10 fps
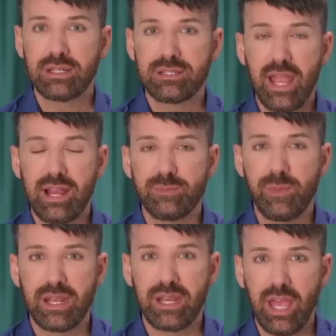attacked
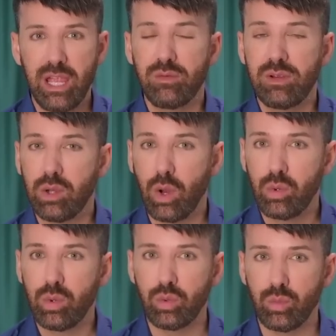by an angry
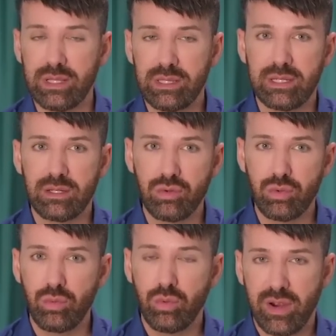local wielding
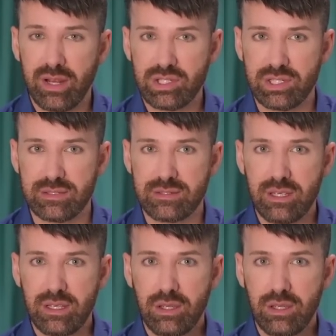two crutches,